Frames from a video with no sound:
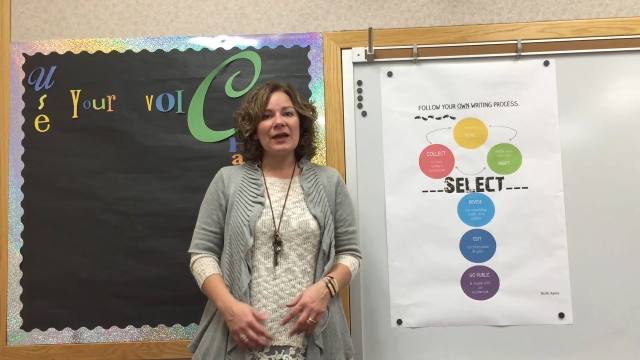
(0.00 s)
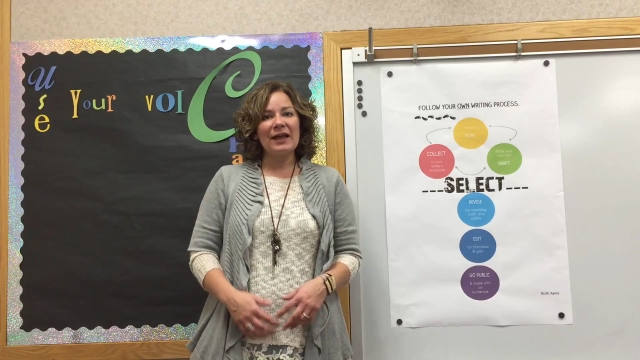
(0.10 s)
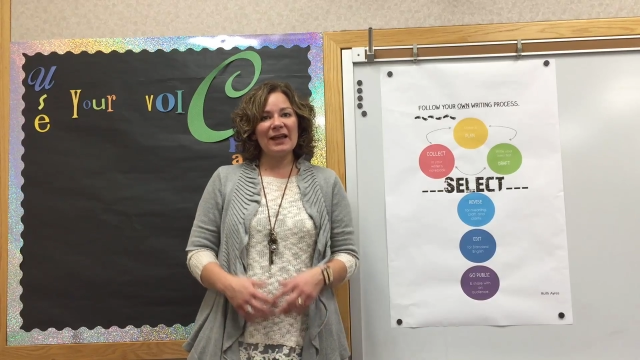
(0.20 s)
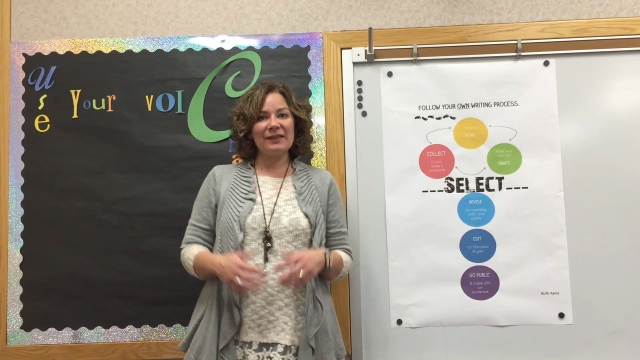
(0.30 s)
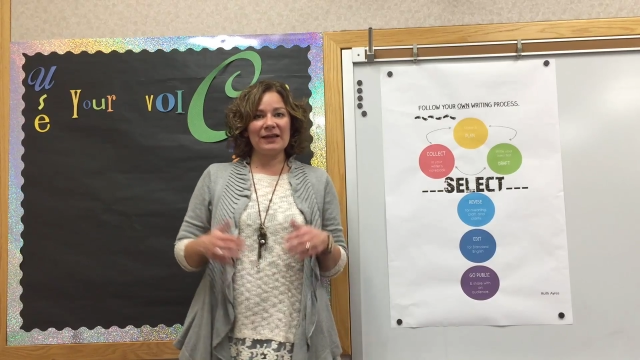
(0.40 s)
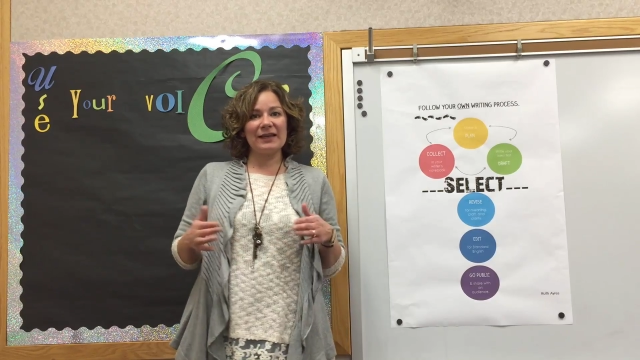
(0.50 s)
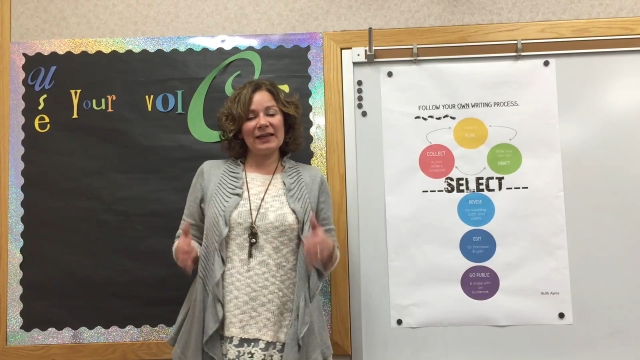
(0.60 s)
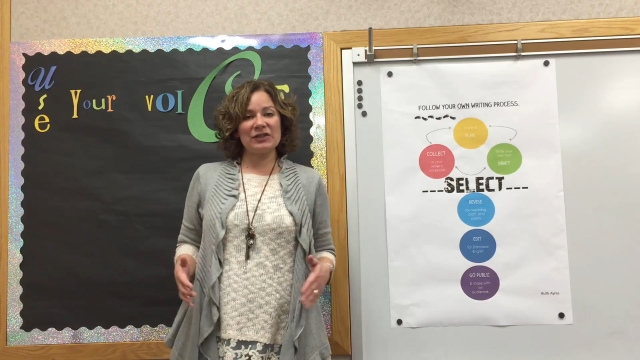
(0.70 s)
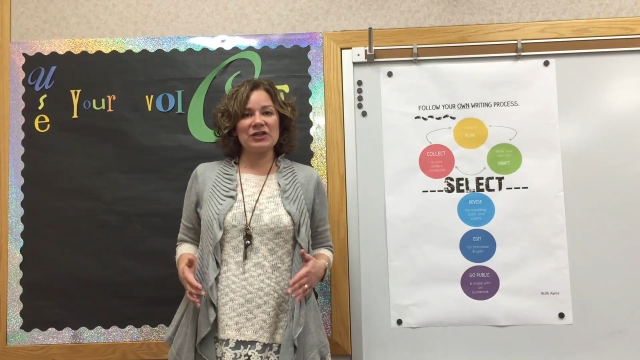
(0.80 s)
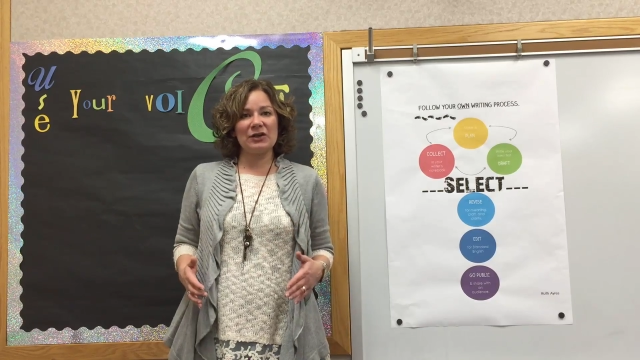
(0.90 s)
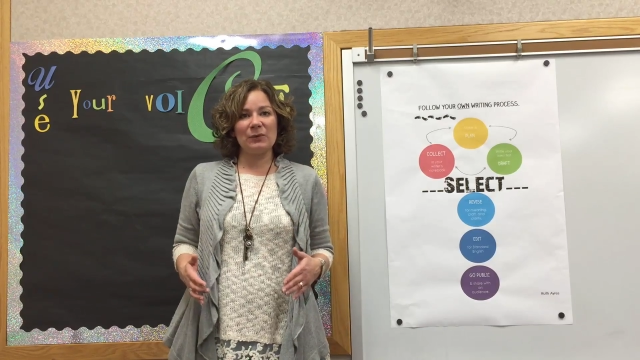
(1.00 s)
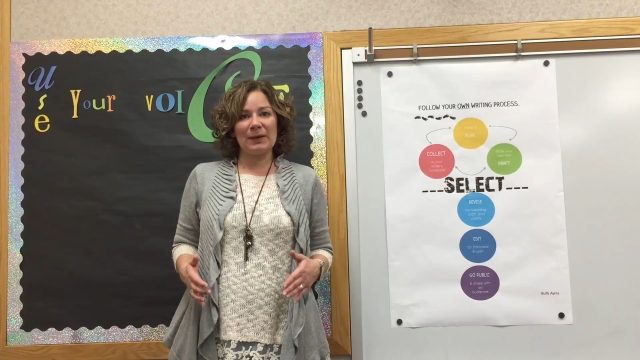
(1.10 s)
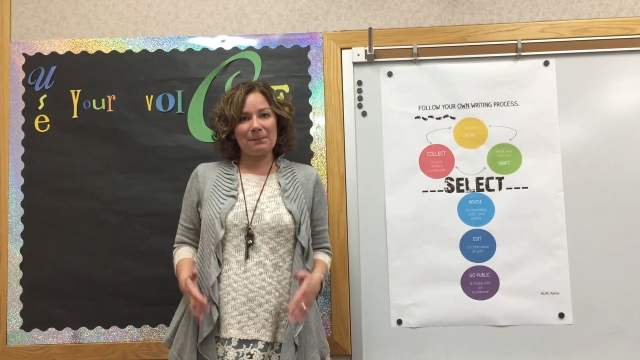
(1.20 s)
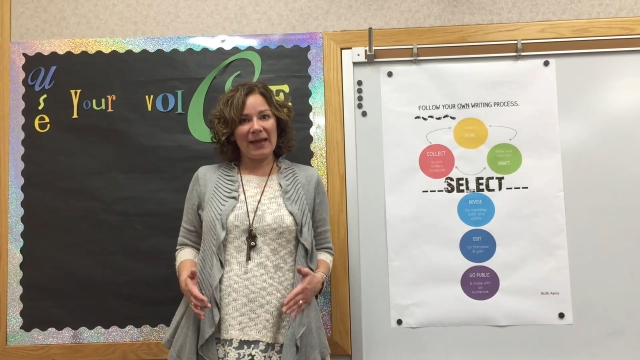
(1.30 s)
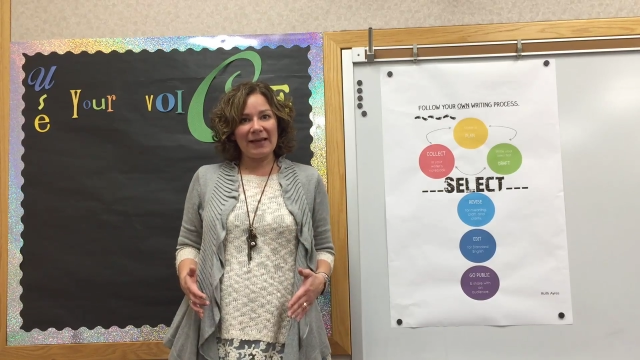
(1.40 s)
in the kitchen we
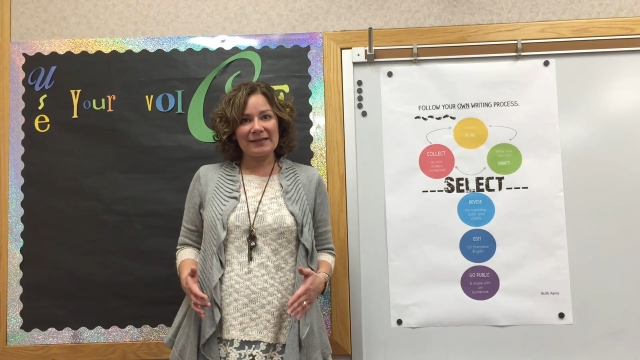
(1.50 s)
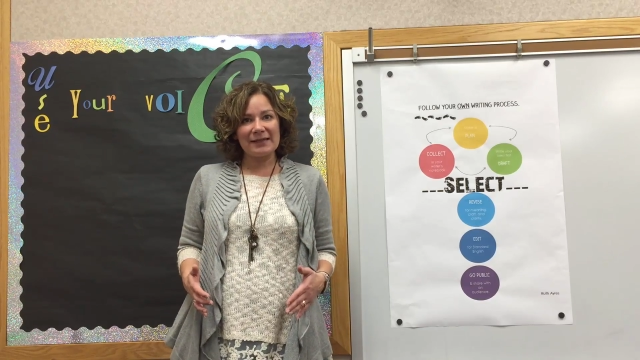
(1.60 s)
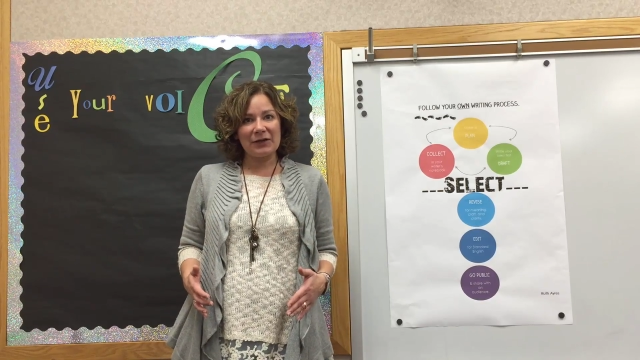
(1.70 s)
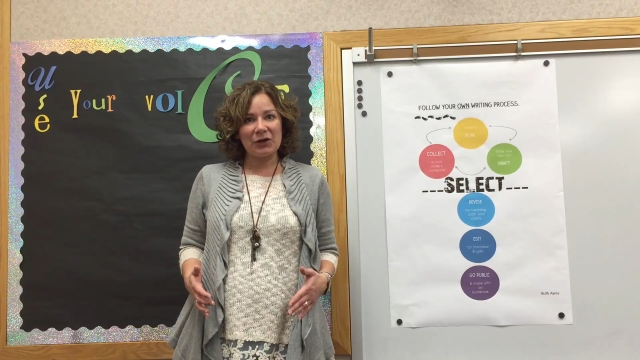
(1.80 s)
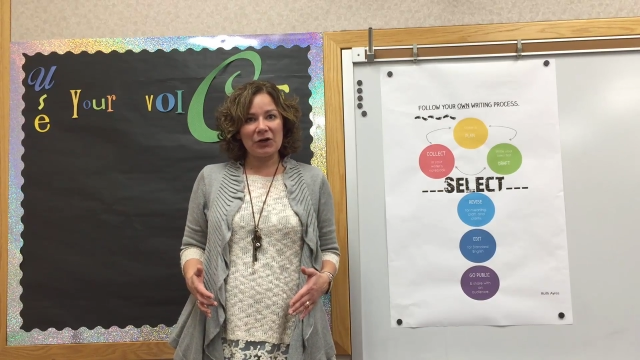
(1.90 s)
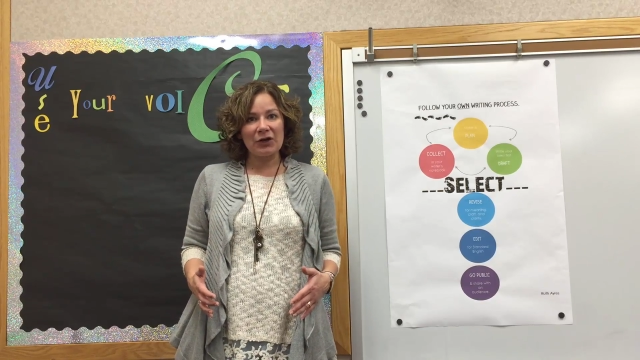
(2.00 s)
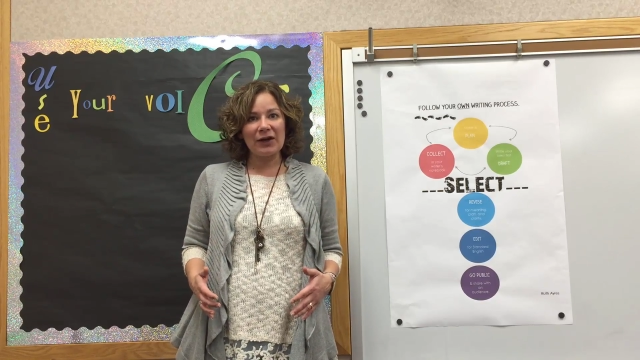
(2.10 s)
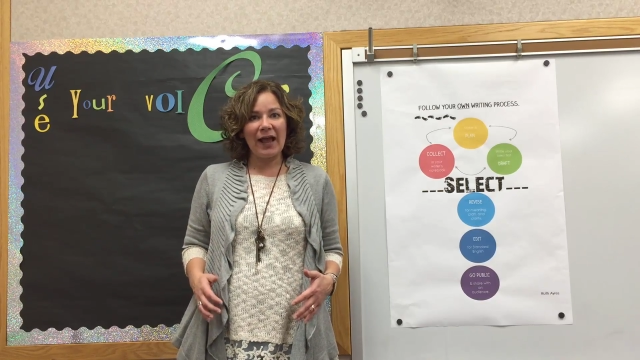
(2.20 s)
make dinner